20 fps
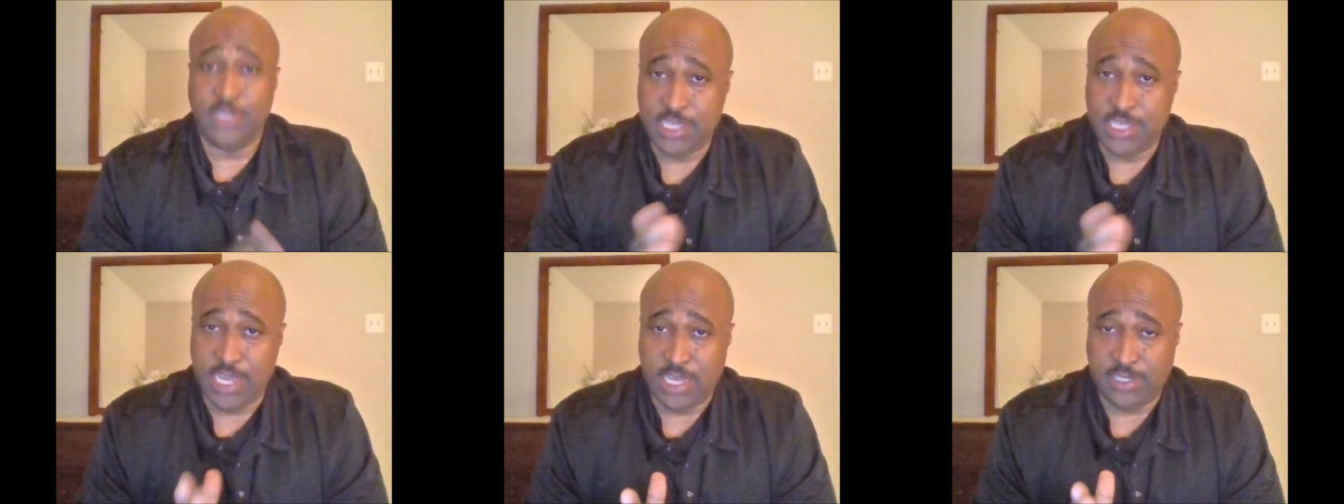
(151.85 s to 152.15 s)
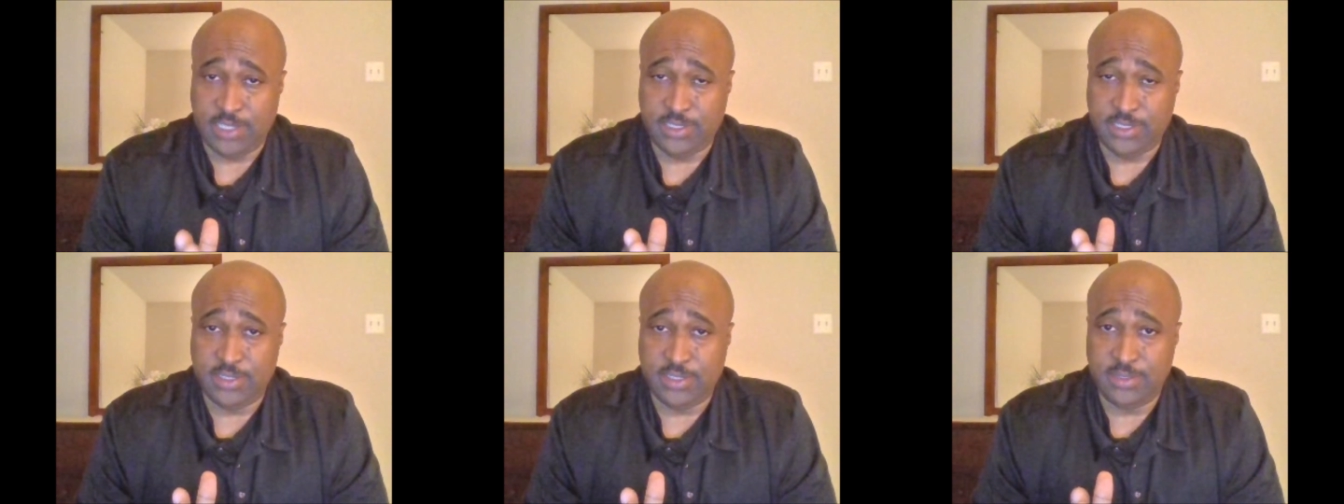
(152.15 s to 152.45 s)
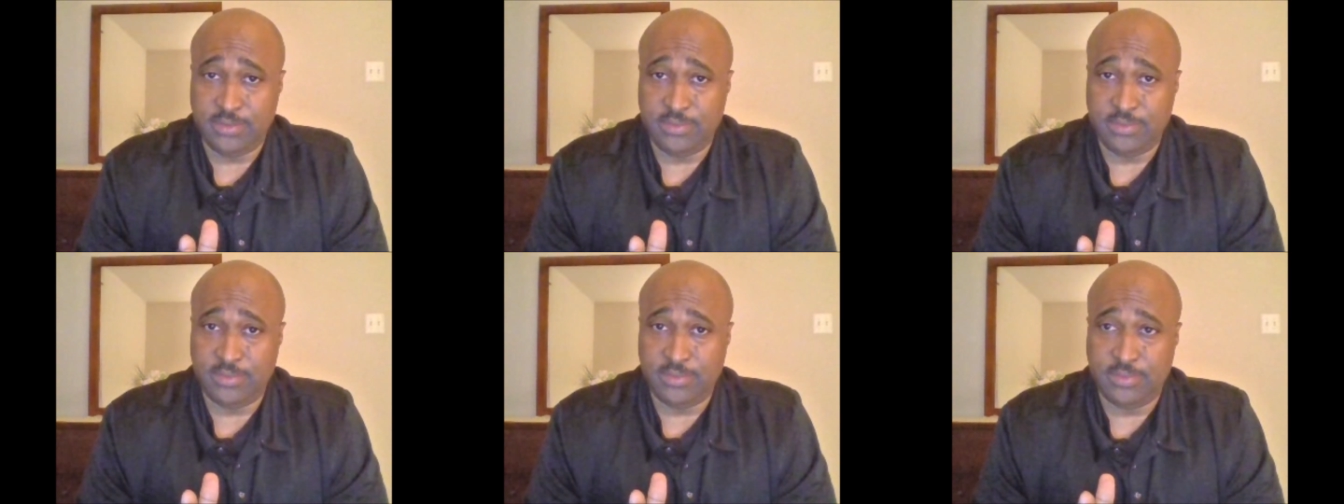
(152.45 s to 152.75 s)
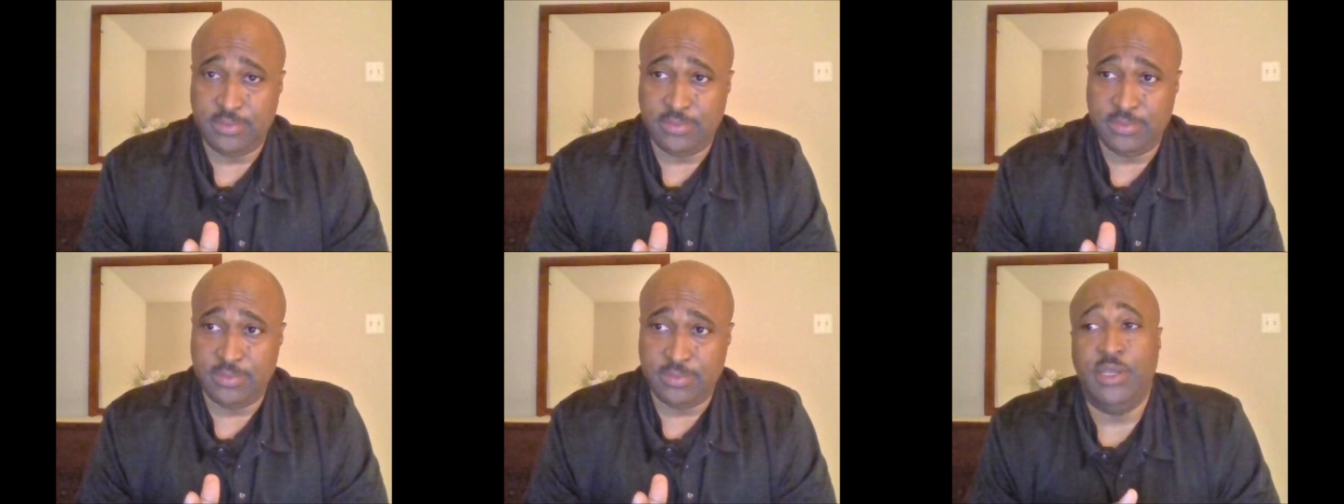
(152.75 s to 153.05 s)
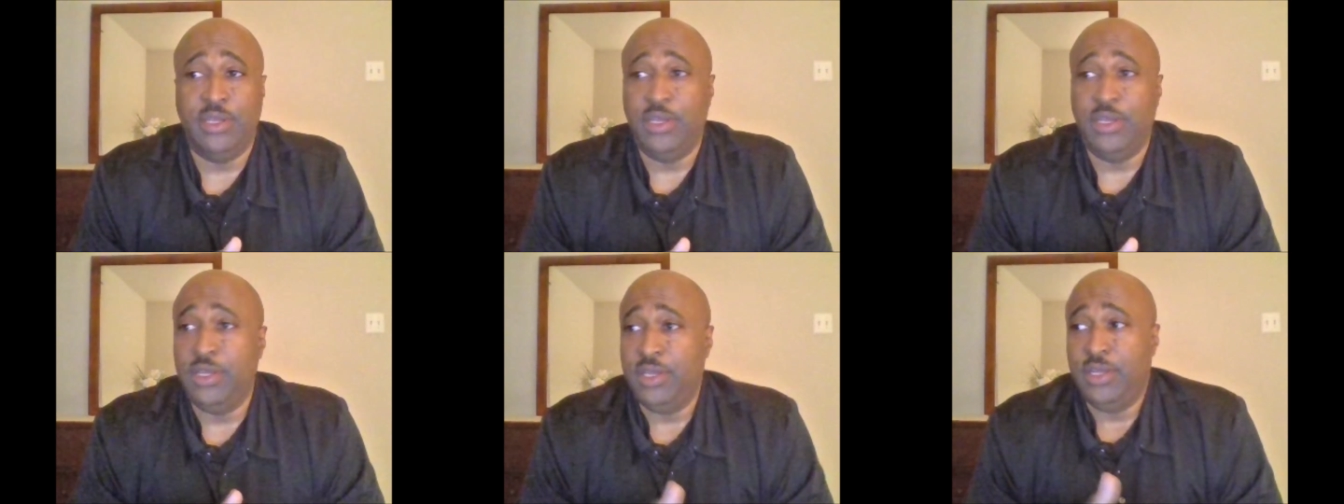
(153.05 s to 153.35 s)
Yes.
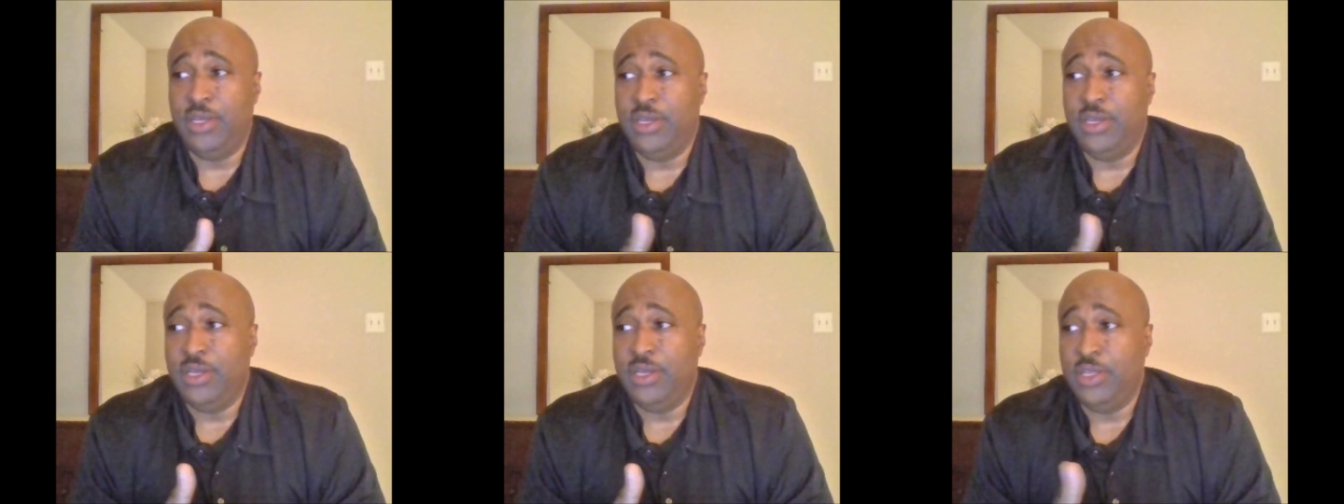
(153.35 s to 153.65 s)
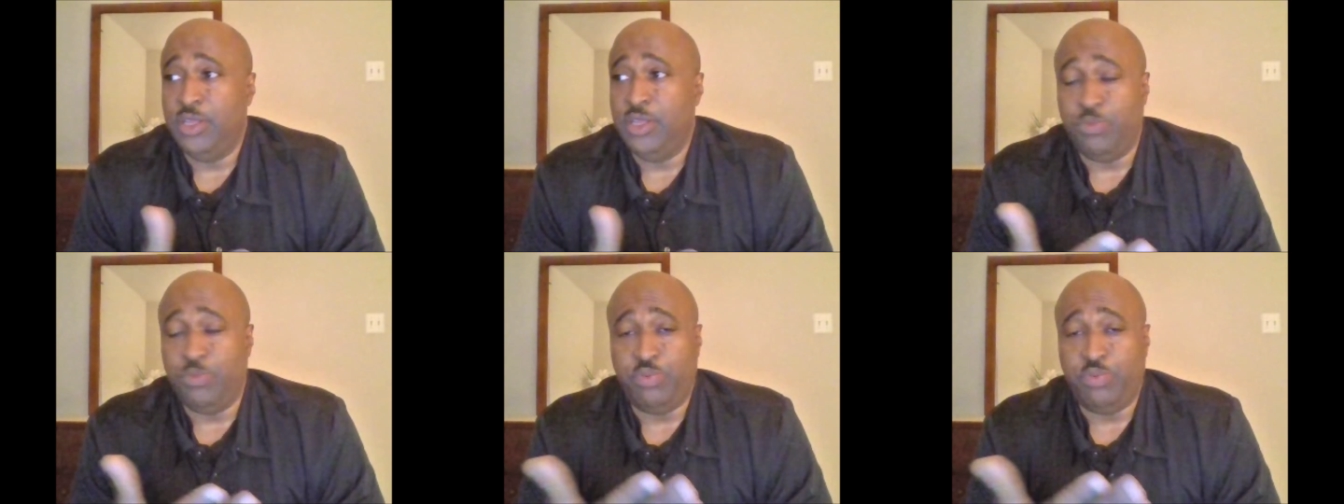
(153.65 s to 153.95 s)
The